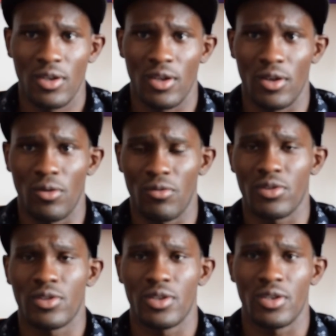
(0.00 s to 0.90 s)
and
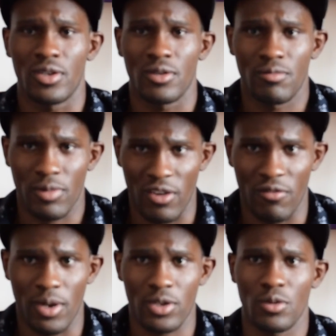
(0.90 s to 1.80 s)
obviously give
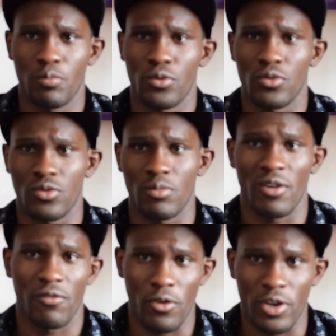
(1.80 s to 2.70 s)
my support to my
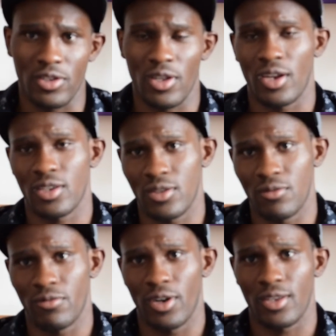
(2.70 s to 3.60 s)
friends that are still
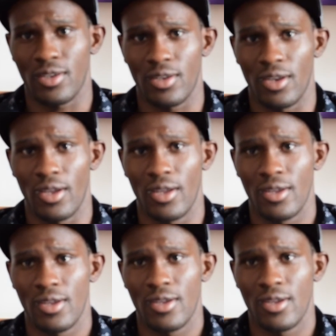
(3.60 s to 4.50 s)
fighting there
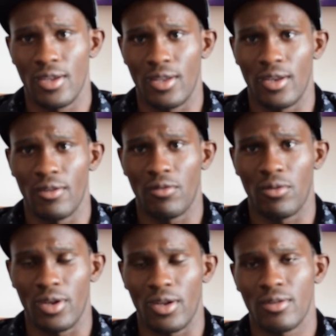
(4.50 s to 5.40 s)
and
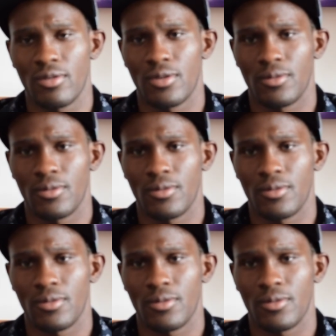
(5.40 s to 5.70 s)
everyone else.